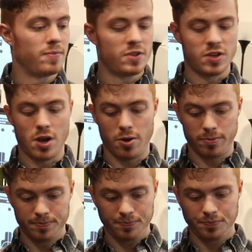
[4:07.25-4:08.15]
So
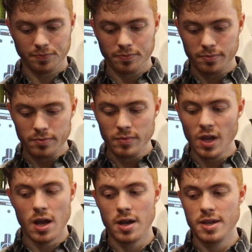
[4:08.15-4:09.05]

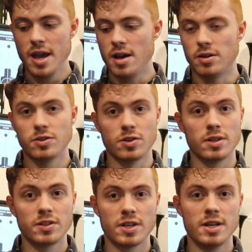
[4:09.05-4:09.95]
yeah, so
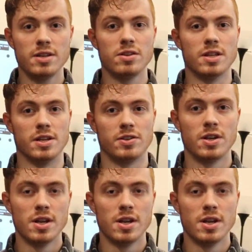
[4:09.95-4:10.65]
let's get into this.